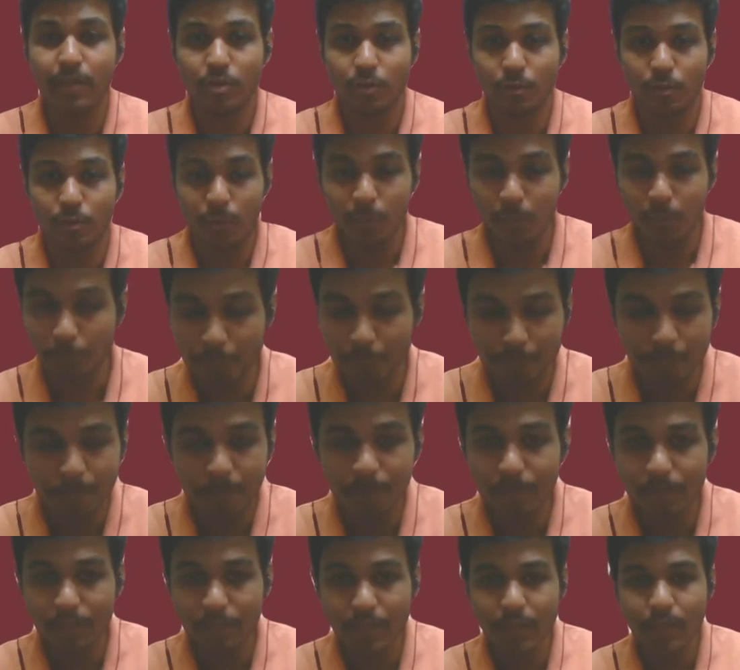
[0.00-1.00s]
to do,
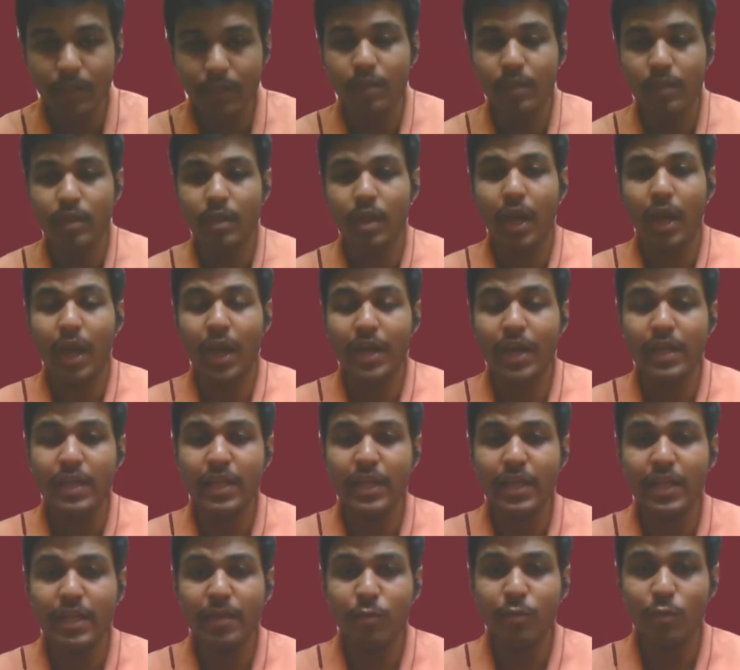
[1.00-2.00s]
and
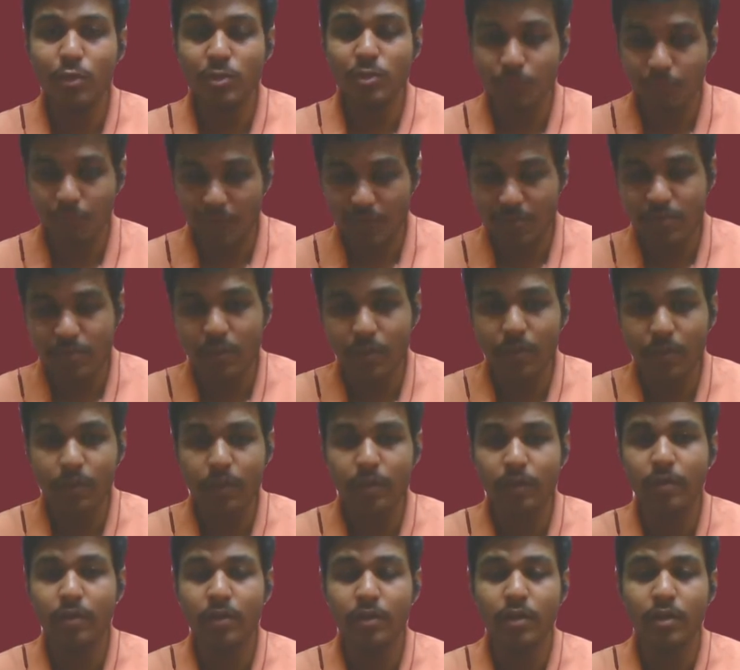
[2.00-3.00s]
he was frustrated.